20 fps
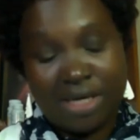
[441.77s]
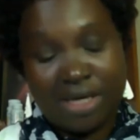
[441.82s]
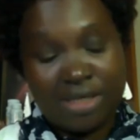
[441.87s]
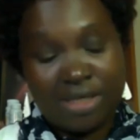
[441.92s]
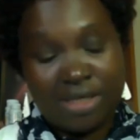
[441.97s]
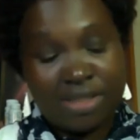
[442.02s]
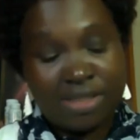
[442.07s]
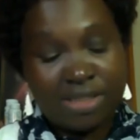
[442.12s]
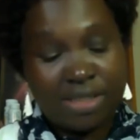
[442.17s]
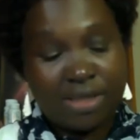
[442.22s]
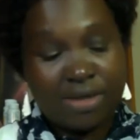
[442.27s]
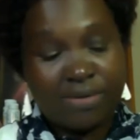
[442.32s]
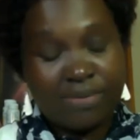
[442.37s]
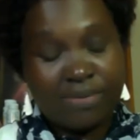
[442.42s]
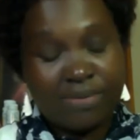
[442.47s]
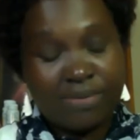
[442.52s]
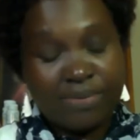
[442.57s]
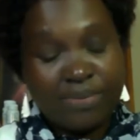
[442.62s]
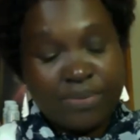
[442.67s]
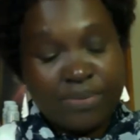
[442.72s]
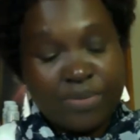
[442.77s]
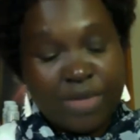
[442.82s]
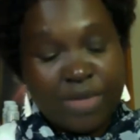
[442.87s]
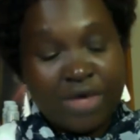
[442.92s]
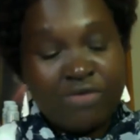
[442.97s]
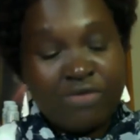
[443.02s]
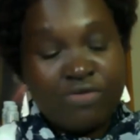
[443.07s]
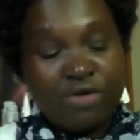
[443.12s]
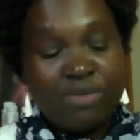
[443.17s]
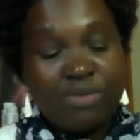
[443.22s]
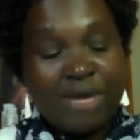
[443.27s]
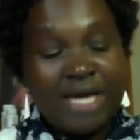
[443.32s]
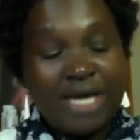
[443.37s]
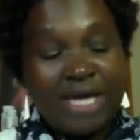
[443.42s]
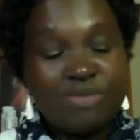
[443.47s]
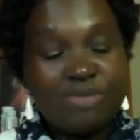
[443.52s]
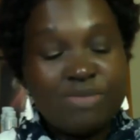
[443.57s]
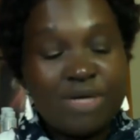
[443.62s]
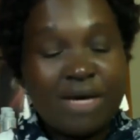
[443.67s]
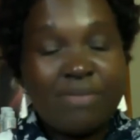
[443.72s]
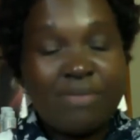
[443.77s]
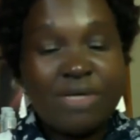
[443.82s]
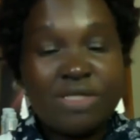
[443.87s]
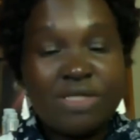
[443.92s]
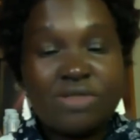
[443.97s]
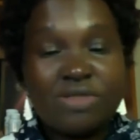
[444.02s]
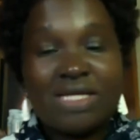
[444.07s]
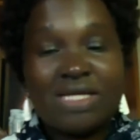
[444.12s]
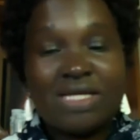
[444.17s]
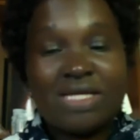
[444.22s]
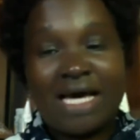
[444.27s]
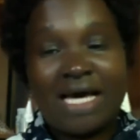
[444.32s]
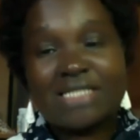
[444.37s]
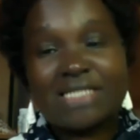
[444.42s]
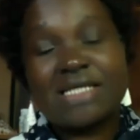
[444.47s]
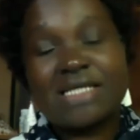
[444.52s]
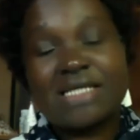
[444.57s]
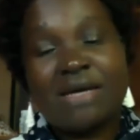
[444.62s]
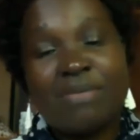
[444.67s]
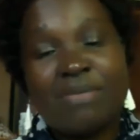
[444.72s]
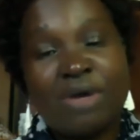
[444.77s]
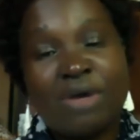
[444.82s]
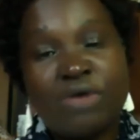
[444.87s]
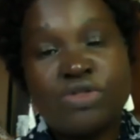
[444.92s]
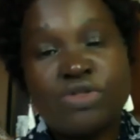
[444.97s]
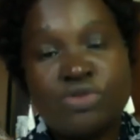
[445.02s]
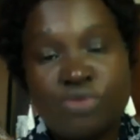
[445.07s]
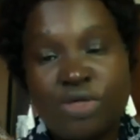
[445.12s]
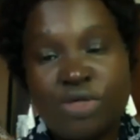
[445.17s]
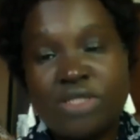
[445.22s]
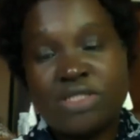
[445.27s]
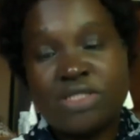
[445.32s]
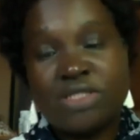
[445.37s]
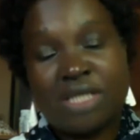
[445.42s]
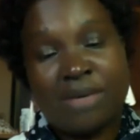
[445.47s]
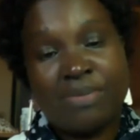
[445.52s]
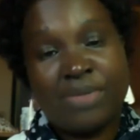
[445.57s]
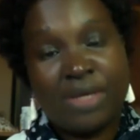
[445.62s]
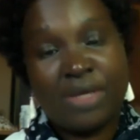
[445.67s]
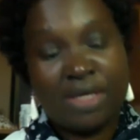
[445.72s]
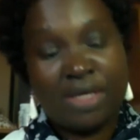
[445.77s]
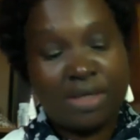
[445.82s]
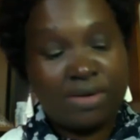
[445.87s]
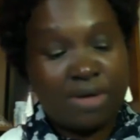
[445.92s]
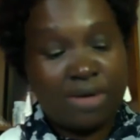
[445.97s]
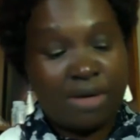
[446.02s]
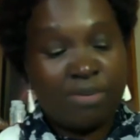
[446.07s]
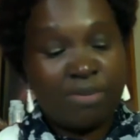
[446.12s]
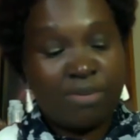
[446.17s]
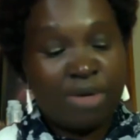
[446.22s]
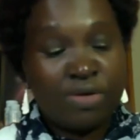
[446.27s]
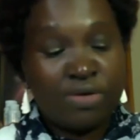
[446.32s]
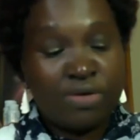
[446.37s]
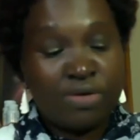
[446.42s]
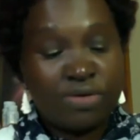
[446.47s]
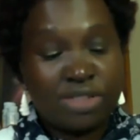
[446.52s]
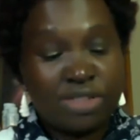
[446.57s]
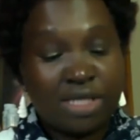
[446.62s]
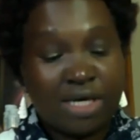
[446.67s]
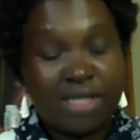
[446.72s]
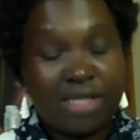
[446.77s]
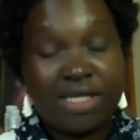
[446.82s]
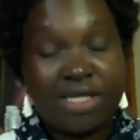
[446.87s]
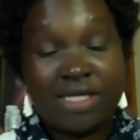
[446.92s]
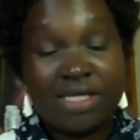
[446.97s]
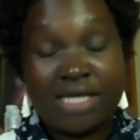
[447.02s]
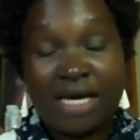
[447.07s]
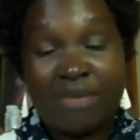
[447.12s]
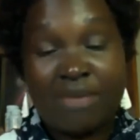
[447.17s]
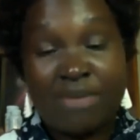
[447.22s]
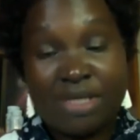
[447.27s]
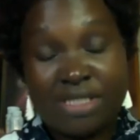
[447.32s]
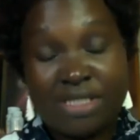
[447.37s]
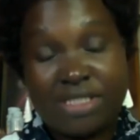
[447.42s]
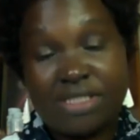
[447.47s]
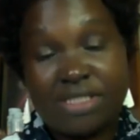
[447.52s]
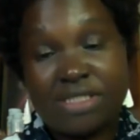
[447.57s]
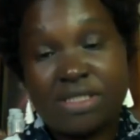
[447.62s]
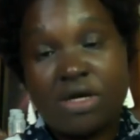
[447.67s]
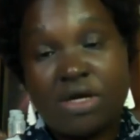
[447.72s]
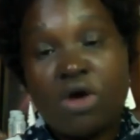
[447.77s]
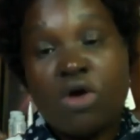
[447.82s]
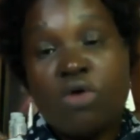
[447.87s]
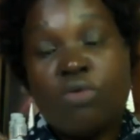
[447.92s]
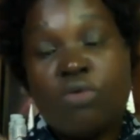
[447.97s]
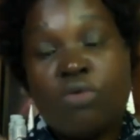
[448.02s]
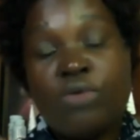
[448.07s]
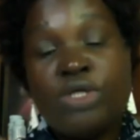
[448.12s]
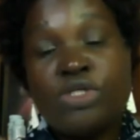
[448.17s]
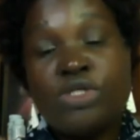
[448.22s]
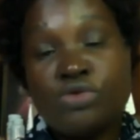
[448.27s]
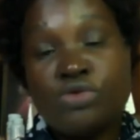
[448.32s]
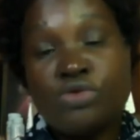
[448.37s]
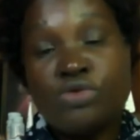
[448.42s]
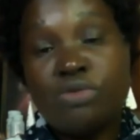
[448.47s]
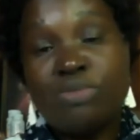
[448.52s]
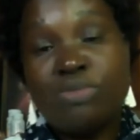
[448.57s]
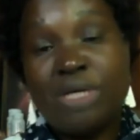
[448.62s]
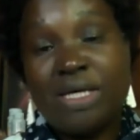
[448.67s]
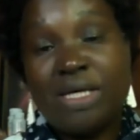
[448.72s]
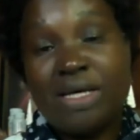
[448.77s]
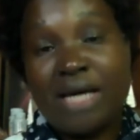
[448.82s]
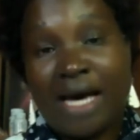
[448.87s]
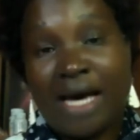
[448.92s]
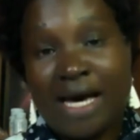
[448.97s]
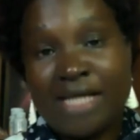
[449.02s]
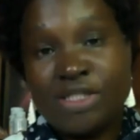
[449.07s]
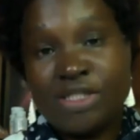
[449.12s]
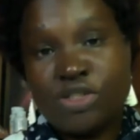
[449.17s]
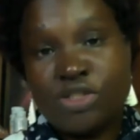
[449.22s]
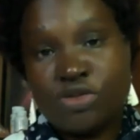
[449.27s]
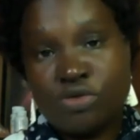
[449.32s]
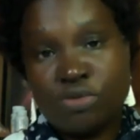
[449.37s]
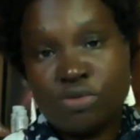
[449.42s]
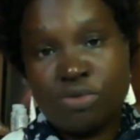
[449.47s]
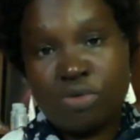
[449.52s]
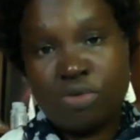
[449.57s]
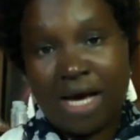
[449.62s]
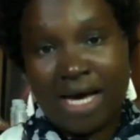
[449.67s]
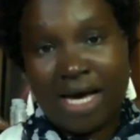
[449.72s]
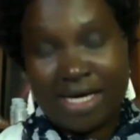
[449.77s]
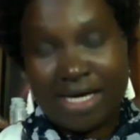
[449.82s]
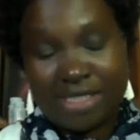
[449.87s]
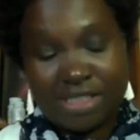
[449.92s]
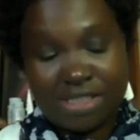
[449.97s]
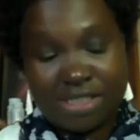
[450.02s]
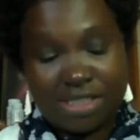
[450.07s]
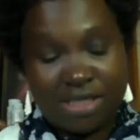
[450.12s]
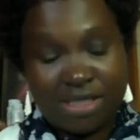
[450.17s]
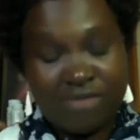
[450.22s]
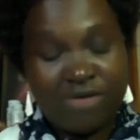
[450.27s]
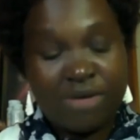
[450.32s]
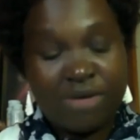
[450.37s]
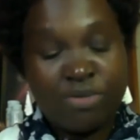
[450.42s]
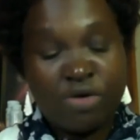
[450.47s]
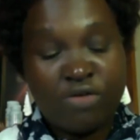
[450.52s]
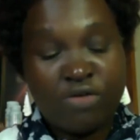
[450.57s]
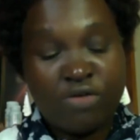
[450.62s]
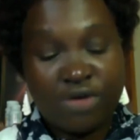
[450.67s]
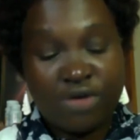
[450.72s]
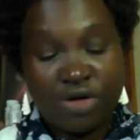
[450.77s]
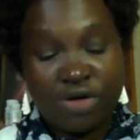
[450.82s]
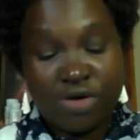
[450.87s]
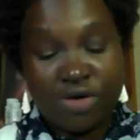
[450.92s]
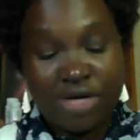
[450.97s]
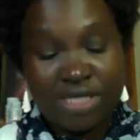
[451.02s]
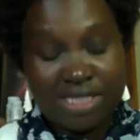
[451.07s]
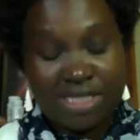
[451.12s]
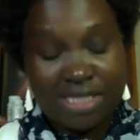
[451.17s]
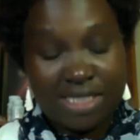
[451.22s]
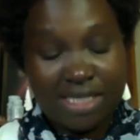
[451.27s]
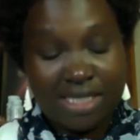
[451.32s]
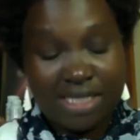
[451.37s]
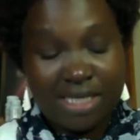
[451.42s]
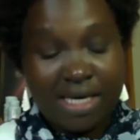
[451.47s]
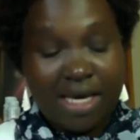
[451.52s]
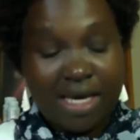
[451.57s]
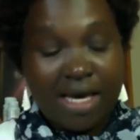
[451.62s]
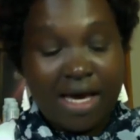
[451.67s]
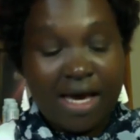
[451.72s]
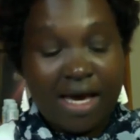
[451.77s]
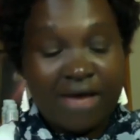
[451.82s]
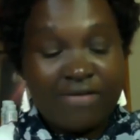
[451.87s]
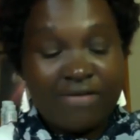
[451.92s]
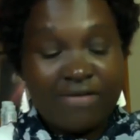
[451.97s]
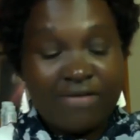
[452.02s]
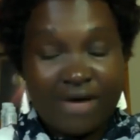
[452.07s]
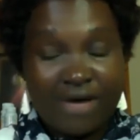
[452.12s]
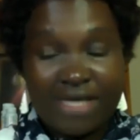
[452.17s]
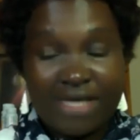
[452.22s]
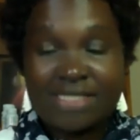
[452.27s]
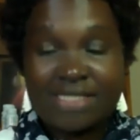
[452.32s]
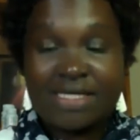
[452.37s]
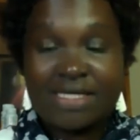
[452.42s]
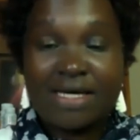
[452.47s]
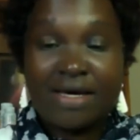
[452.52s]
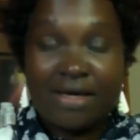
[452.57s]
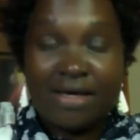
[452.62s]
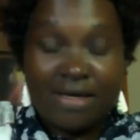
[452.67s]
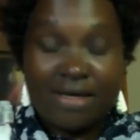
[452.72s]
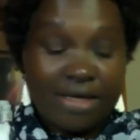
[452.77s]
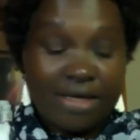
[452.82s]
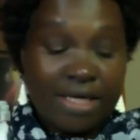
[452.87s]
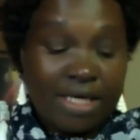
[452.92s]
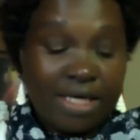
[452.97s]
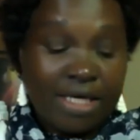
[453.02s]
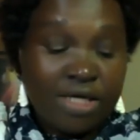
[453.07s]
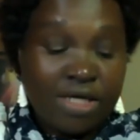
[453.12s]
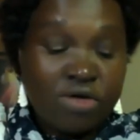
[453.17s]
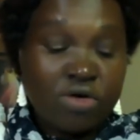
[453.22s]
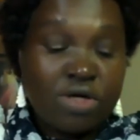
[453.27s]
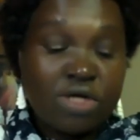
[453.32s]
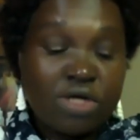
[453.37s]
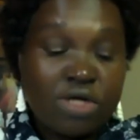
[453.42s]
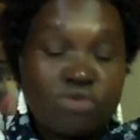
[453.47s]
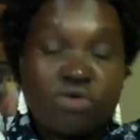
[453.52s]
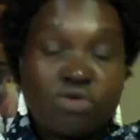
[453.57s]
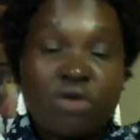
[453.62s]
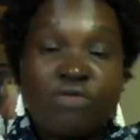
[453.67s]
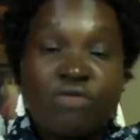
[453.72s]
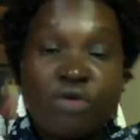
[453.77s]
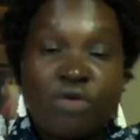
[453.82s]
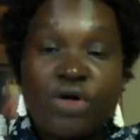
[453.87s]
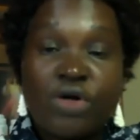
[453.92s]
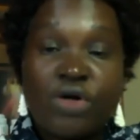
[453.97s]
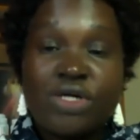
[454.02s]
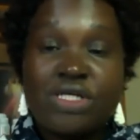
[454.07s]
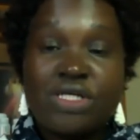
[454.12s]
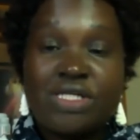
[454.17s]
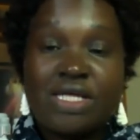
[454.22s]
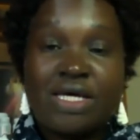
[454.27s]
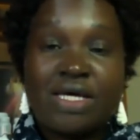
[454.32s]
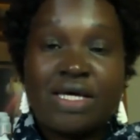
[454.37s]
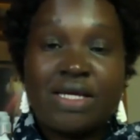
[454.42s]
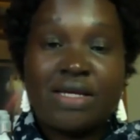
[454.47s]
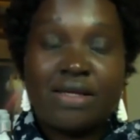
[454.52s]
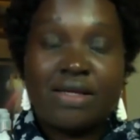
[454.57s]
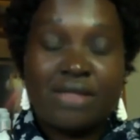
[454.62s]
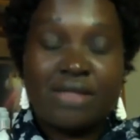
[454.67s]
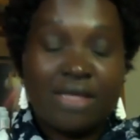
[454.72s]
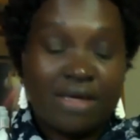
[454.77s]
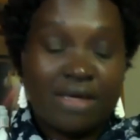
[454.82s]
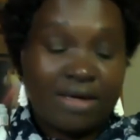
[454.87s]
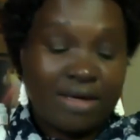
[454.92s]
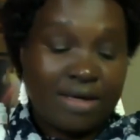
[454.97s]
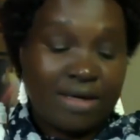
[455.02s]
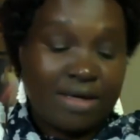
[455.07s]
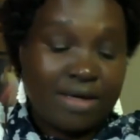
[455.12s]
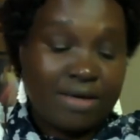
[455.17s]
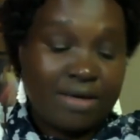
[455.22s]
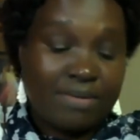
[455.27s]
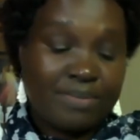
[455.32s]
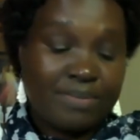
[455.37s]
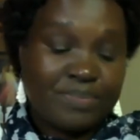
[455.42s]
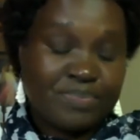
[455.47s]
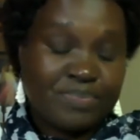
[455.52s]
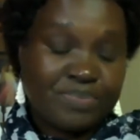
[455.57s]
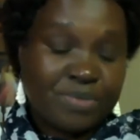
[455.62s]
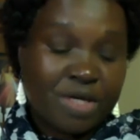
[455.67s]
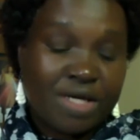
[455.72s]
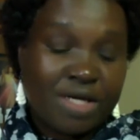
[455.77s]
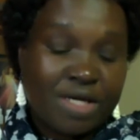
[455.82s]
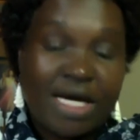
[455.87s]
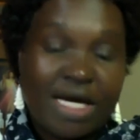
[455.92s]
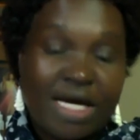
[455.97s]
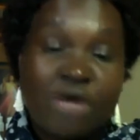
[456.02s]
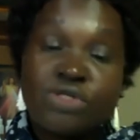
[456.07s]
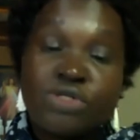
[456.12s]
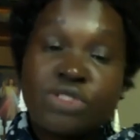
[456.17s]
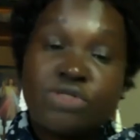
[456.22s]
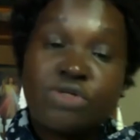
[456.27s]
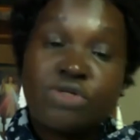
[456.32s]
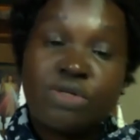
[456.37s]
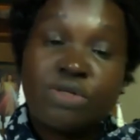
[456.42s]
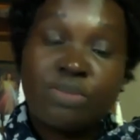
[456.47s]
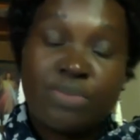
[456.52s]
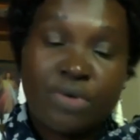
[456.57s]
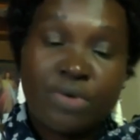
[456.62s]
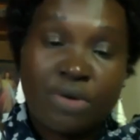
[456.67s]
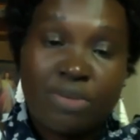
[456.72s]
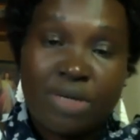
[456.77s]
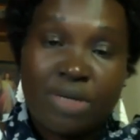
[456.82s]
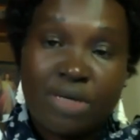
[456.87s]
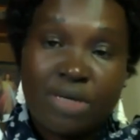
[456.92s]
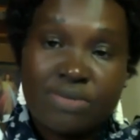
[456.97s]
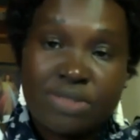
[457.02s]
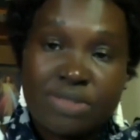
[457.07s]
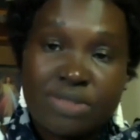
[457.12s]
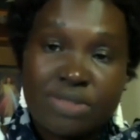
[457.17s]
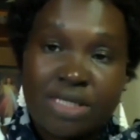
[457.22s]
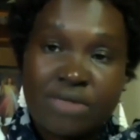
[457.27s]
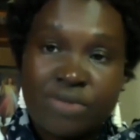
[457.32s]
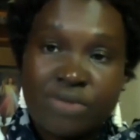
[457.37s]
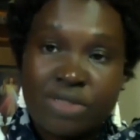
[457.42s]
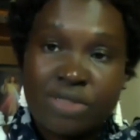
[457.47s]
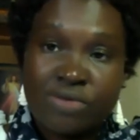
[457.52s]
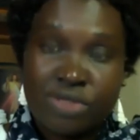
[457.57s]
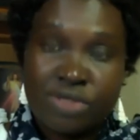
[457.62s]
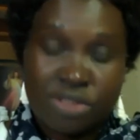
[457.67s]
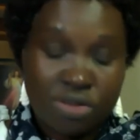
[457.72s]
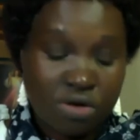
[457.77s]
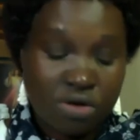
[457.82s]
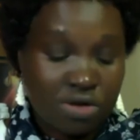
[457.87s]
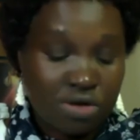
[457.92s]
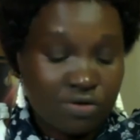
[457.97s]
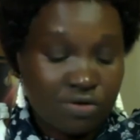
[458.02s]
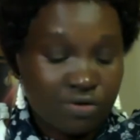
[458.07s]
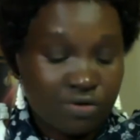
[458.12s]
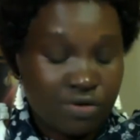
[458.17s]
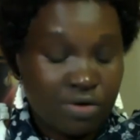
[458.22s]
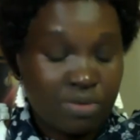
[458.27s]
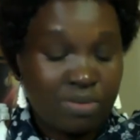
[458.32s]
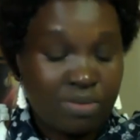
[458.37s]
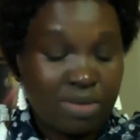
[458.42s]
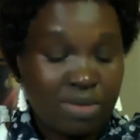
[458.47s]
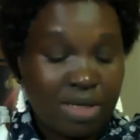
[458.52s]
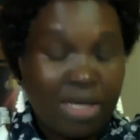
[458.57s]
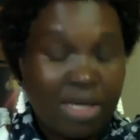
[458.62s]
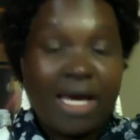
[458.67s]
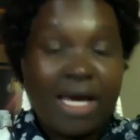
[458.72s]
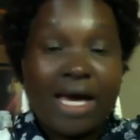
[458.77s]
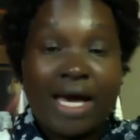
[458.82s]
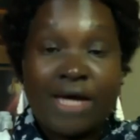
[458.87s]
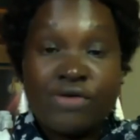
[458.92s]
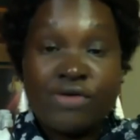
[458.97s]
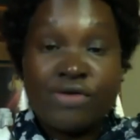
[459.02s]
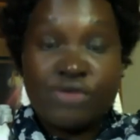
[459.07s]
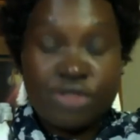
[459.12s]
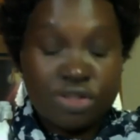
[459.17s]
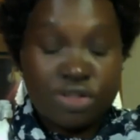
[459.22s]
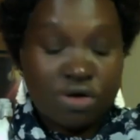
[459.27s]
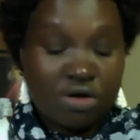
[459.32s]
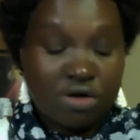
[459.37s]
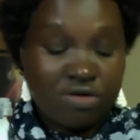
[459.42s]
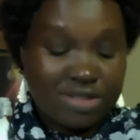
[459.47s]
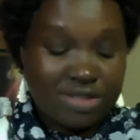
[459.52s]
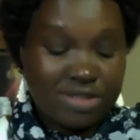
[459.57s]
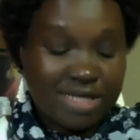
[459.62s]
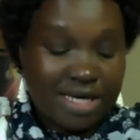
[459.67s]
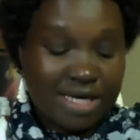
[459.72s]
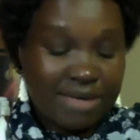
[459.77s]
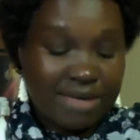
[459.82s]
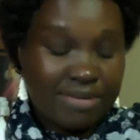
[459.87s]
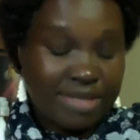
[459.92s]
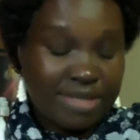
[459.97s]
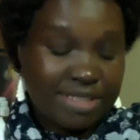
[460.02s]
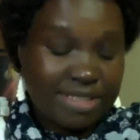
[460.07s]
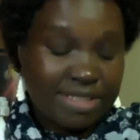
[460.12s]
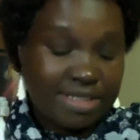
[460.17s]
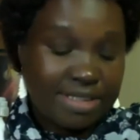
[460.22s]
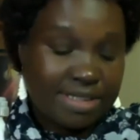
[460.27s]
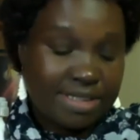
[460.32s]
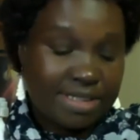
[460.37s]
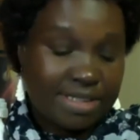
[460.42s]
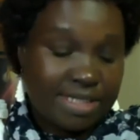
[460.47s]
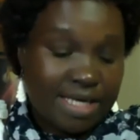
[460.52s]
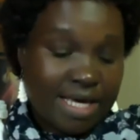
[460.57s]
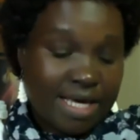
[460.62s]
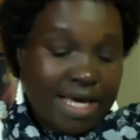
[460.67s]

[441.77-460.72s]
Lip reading: And if we might be a bit relaxed about doing something about the diabetes, we should be urged to act even more vigorously and faster in order to avoid the downstream problems that will result from unresolved diabetes.